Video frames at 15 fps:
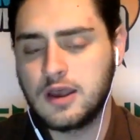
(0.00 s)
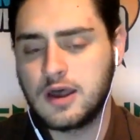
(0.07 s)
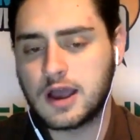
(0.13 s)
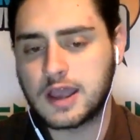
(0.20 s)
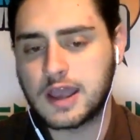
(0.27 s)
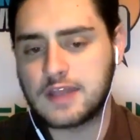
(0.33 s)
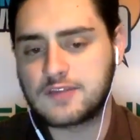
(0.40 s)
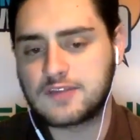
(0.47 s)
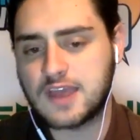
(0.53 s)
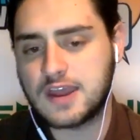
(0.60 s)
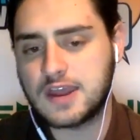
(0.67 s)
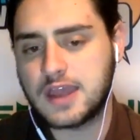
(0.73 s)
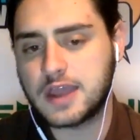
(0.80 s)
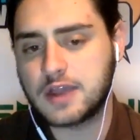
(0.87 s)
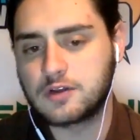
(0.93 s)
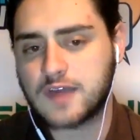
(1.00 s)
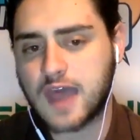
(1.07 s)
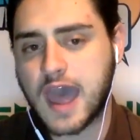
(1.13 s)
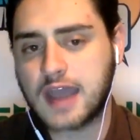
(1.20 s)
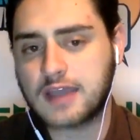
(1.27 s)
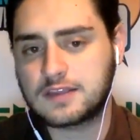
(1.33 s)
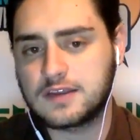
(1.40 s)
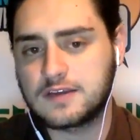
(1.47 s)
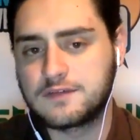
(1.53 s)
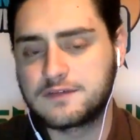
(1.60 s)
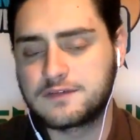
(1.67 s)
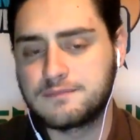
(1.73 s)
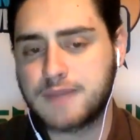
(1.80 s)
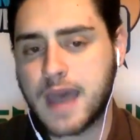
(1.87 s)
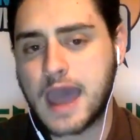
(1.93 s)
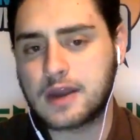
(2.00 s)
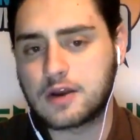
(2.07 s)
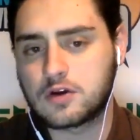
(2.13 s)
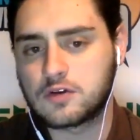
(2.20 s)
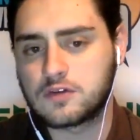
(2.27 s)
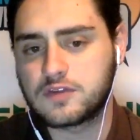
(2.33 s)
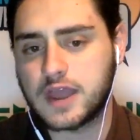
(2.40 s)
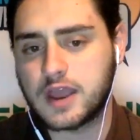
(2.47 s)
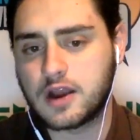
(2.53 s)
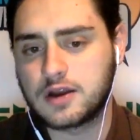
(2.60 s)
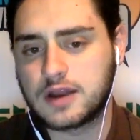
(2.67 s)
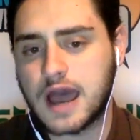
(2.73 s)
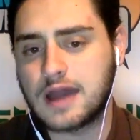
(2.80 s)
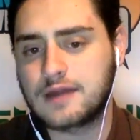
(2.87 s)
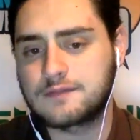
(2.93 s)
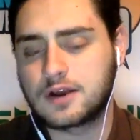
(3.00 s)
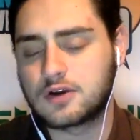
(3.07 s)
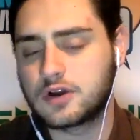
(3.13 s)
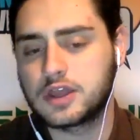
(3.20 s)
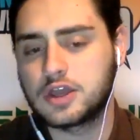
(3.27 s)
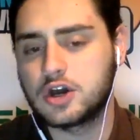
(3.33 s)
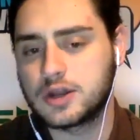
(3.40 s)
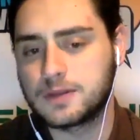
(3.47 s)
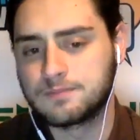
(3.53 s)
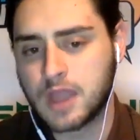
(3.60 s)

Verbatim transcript: against San Diego's active batters. They are not very good.